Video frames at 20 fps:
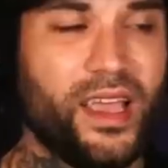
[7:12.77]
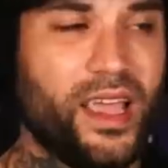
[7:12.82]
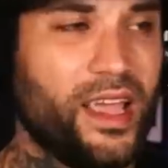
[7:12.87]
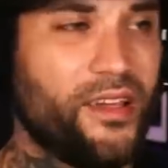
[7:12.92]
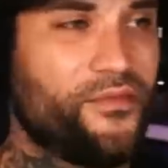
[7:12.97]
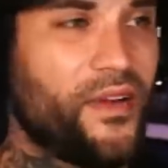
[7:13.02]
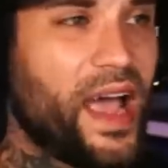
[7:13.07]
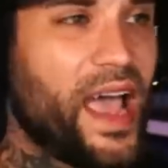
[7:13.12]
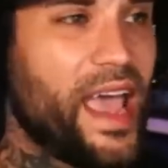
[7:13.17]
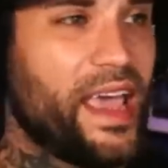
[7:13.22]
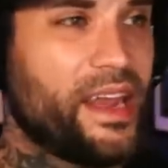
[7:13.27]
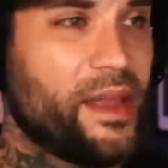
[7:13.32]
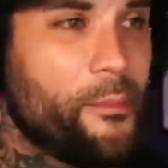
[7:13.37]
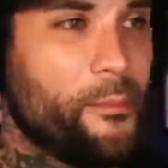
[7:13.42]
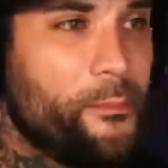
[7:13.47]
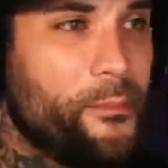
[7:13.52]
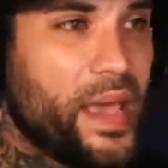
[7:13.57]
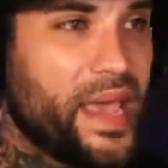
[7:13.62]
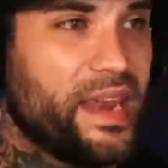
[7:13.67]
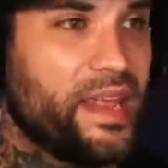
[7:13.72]
If I had to
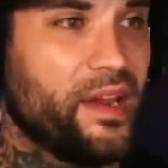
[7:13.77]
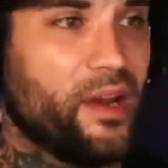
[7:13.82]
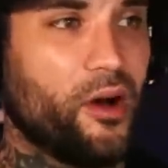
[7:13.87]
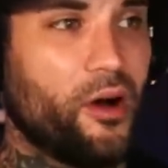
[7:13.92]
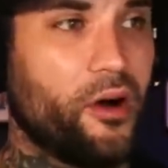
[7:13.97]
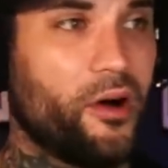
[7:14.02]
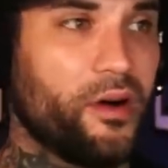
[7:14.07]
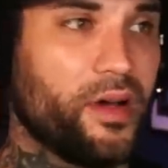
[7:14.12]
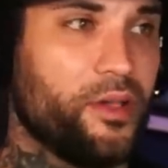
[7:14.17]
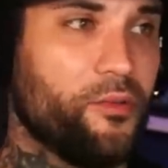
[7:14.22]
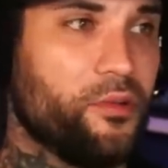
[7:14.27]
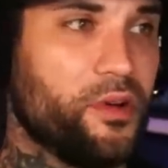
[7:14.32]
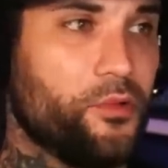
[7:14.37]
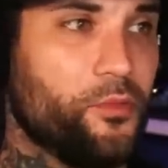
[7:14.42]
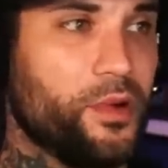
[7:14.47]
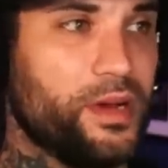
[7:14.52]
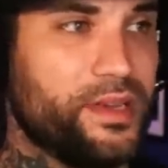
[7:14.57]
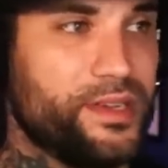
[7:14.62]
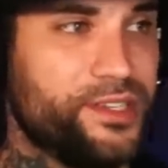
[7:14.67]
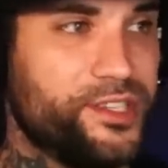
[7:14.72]
bet at all, he would have
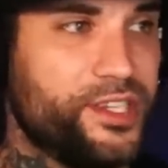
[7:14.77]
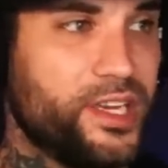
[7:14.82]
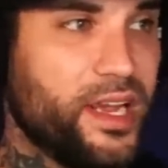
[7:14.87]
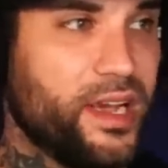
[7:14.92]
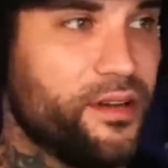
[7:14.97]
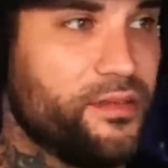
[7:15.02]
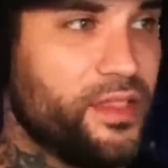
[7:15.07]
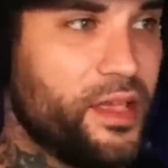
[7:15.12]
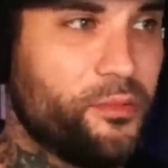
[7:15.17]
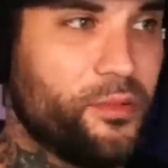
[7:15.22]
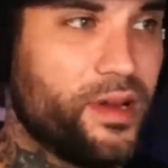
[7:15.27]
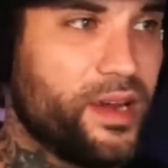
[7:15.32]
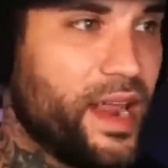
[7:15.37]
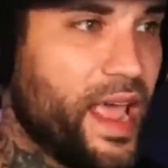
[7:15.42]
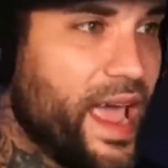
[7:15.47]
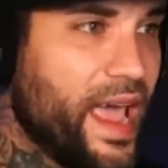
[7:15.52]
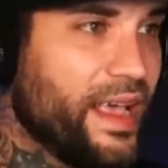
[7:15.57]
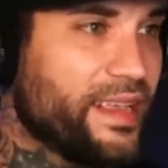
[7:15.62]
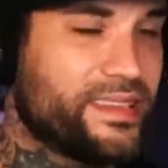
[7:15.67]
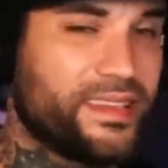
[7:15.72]
went to jail. They wouldn't have
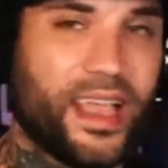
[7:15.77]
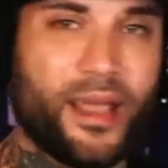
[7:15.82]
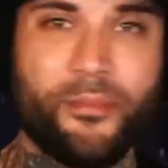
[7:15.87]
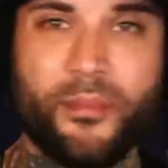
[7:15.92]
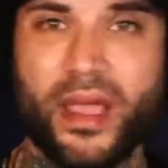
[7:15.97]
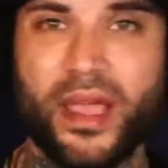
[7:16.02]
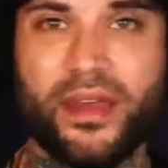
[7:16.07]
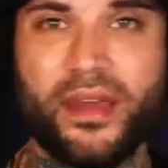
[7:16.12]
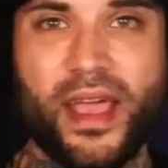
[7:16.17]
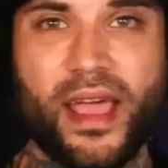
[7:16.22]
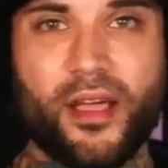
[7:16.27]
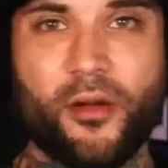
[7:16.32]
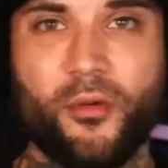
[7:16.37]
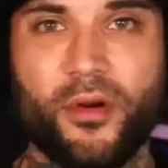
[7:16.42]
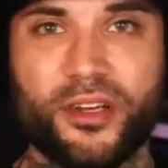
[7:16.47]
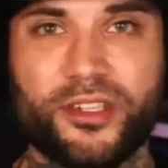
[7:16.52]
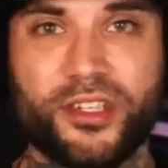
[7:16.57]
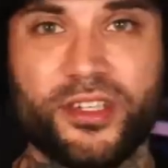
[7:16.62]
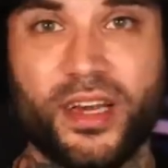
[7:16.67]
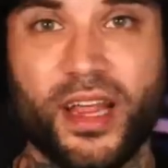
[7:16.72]
asked that man that
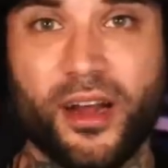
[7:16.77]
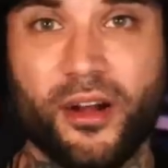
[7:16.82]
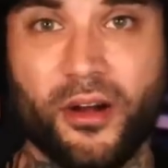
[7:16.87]
question at